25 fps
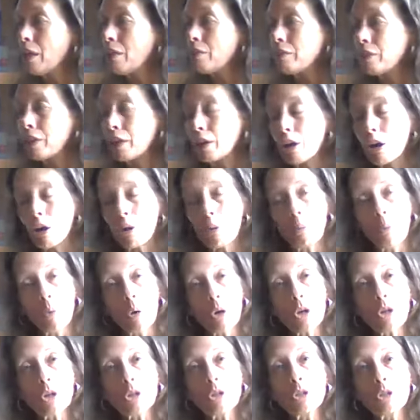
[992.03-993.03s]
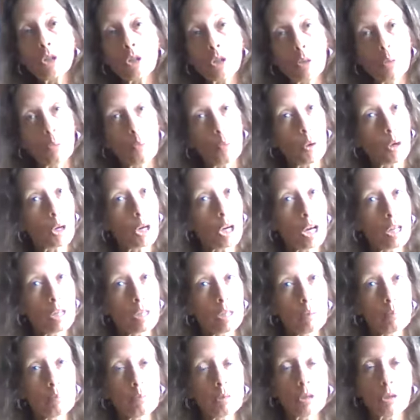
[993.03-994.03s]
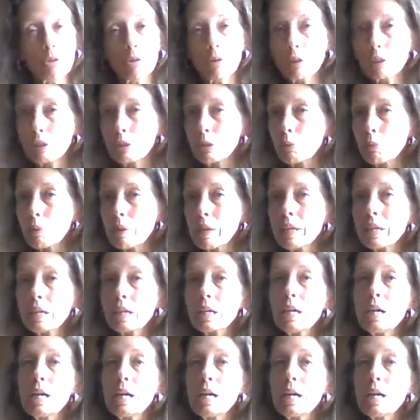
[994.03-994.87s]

They are work. You can work on them during the week,